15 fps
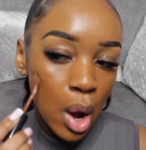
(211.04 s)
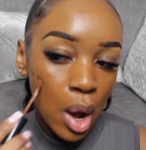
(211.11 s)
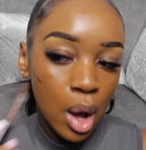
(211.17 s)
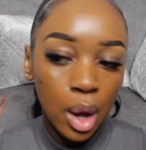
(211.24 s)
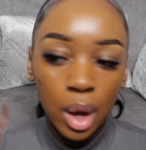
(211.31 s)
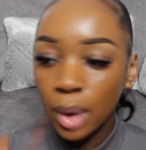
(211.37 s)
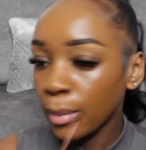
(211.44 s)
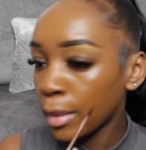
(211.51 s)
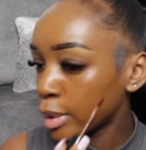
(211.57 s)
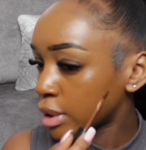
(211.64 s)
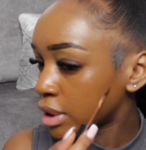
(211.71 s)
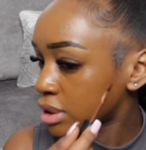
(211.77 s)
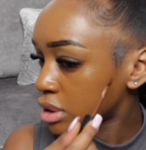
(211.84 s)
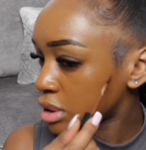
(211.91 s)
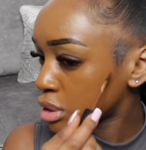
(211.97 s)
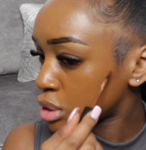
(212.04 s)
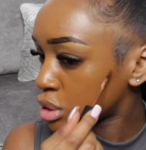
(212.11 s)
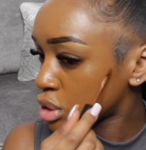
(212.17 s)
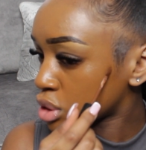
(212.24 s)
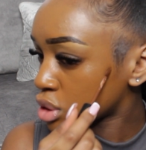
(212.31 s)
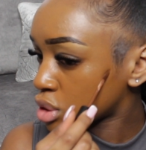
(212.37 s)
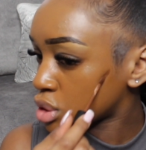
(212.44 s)
and this is
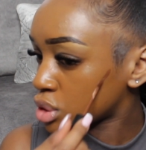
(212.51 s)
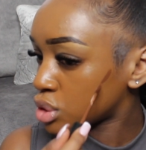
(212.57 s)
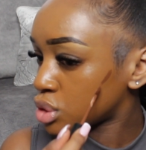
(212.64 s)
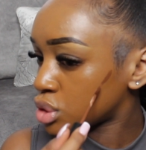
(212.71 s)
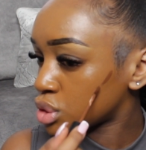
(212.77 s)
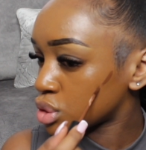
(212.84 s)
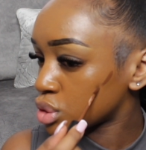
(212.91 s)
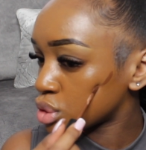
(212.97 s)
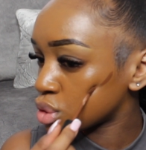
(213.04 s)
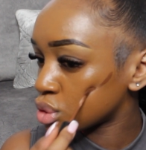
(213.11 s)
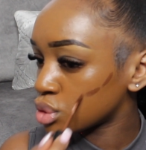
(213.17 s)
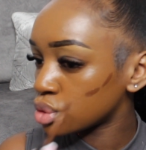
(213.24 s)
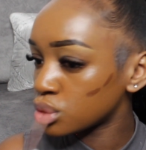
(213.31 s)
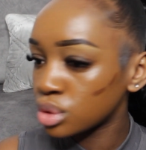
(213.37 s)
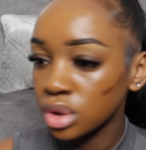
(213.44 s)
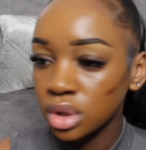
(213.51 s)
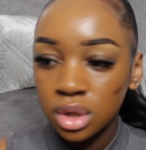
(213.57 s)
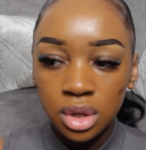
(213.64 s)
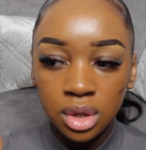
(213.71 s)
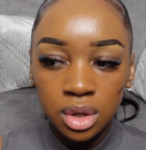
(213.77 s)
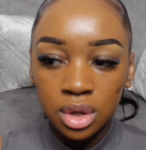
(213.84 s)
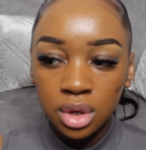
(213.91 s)
just to
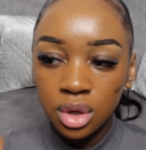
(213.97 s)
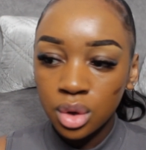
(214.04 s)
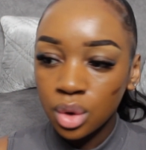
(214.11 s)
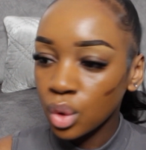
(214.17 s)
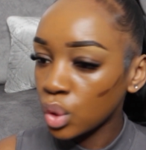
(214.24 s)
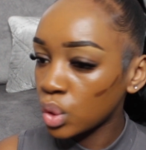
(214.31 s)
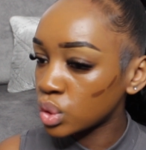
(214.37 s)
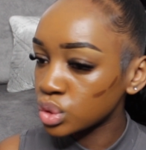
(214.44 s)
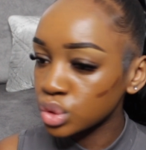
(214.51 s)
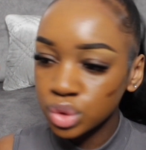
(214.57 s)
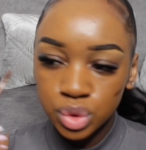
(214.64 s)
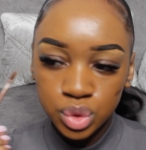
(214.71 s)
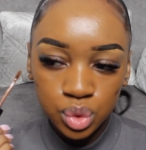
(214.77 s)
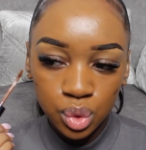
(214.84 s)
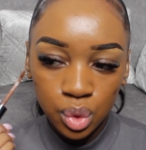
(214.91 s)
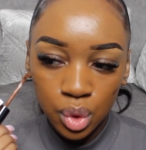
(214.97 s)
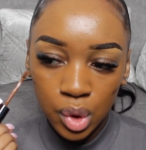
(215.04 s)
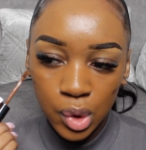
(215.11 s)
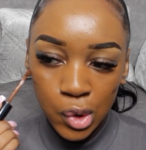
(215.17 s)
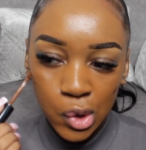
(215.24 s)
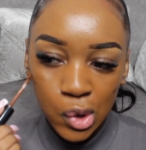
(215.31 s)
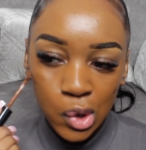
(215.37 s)

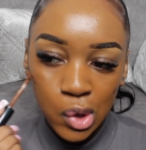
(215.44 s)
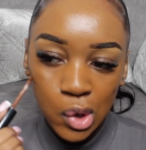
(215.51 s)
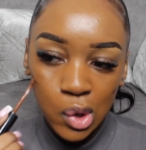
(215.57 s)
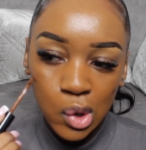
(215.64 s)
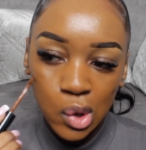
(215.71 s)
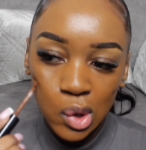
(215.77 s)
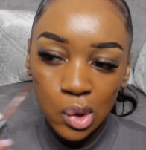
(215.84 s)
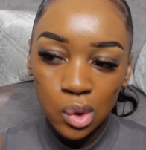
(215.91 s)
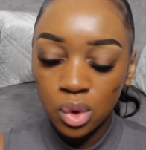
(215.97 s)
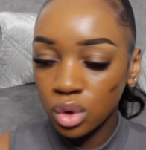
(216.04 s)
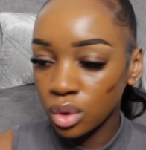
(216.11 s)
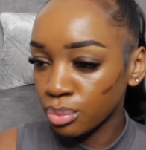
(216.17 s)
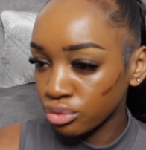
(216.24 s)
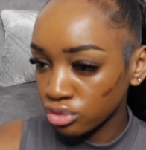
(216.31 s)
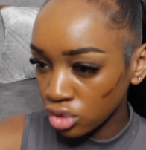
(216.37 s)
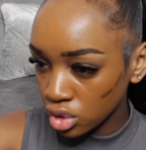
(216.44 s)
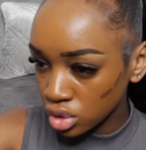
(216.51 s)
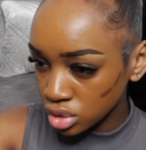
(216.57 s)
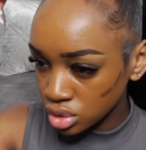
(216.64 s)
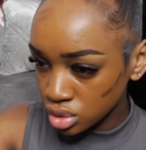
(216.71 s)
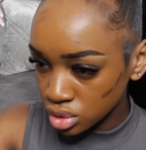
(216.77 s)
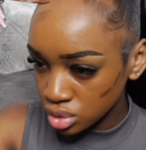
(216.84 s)
contour or
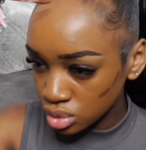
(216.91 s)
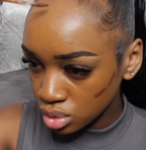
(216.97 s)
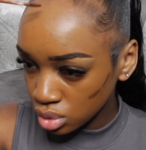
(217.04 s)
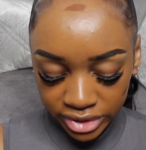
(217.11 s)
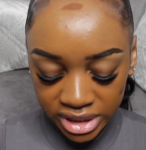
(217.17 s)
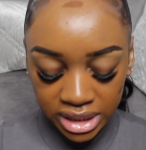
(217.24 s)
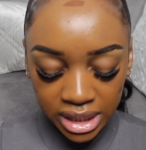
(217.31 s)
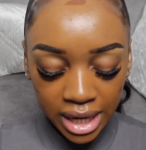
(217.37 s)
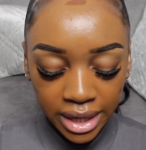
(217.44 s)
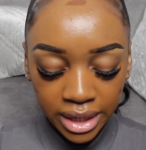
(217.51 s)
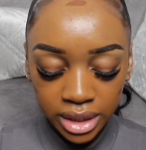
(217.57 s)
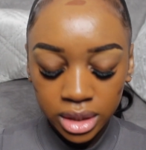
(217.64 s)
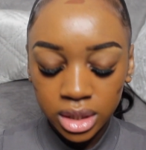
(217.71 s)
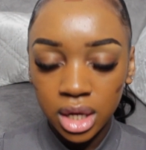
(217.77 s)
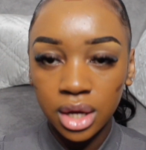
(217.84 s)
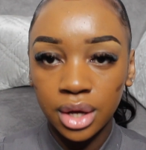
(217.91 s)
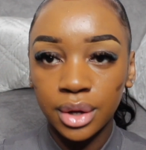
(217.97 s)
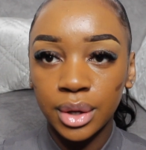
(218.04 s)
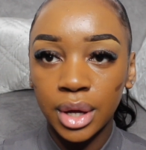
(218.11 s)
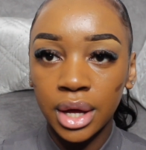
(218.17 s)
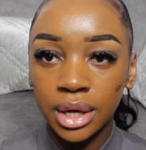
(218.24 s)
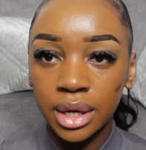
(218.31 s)
bronze, or really like
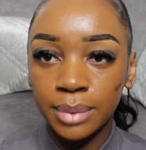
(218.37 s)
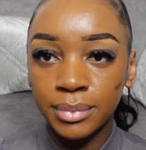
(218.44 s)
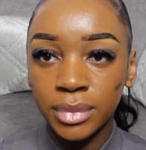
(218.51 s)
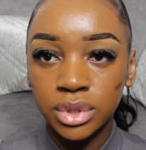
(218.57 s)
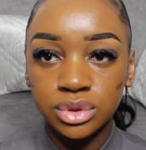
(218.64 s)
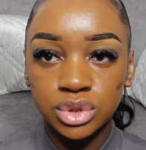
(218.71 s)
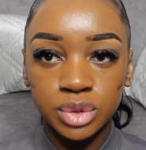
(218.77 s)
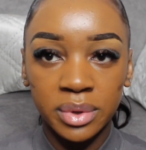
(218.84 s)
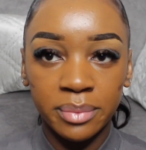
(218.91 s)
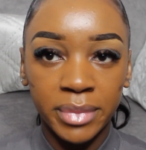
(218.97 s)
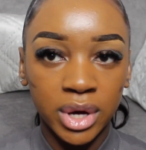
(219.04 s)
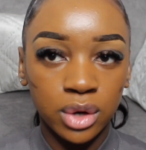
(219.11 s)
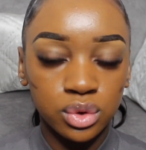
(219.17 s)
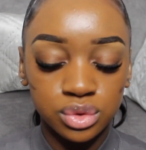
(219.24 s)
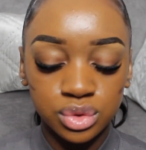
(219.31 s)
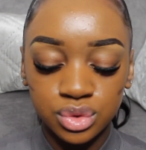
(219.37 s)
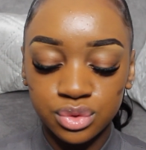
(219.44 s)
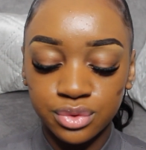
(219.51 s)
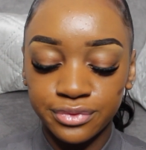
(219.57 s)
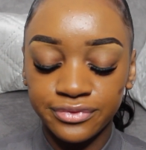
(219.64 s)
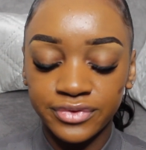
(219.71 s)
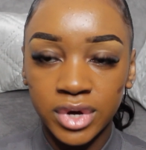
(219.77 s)
doing my
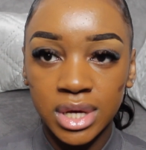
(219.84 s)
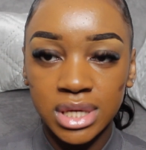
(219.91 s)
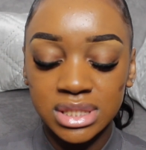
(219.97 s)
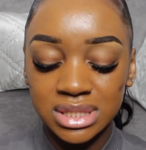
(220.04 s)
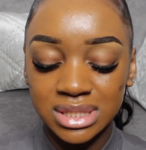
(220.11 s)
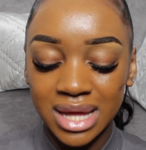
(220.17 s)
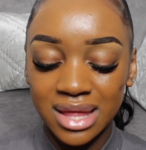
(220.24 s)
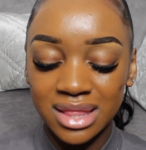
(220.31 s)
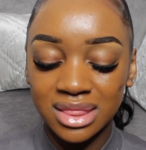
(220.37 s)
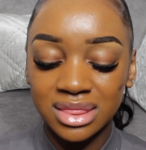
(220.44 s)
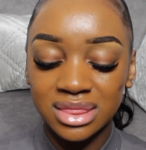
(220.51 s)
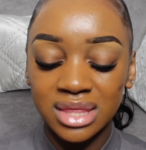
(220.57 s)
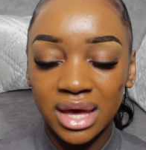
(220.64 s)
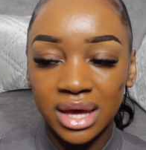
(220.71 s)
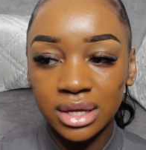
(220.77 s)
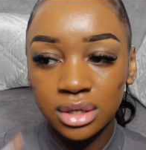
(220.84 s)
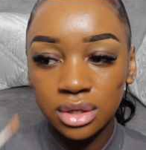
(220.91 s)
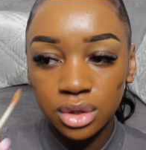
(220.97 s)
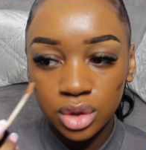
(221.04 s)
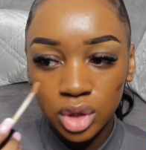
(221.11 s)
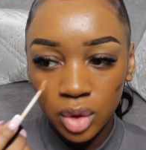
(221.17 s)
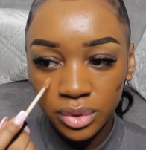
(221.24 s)
contour first and
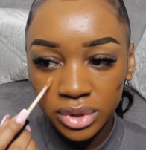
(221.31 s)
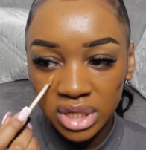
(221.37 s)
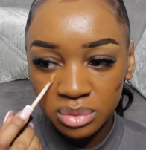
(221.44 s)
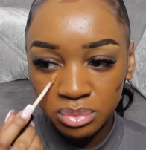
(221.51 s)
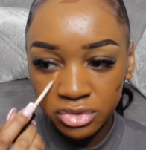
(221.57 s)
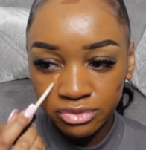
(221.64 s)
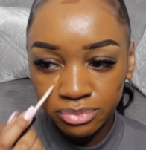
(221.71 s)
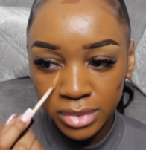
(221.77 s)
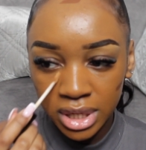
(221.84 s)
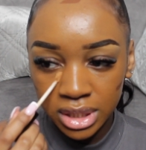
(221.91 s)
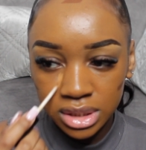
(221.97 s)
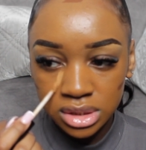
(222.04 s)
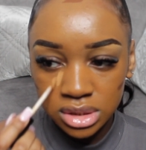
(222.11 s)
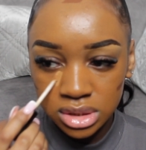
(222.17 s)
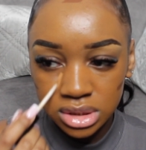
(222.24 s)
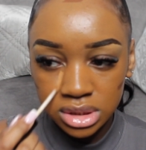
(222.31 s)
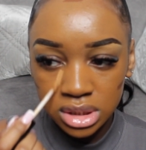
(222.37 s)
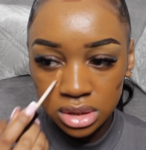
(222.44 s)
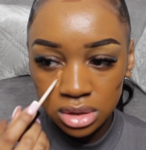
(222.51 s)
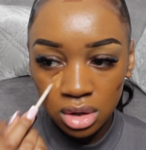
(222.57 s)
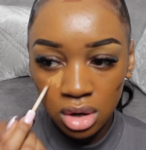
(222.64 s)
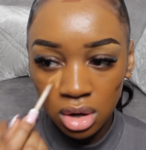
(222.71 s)
then going in with my
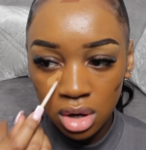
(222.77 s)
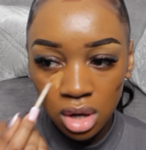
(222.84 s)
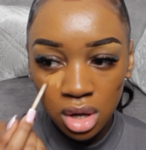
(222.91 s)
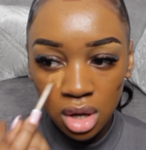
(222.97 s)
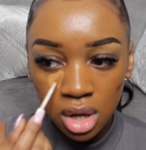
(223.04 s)
concealer.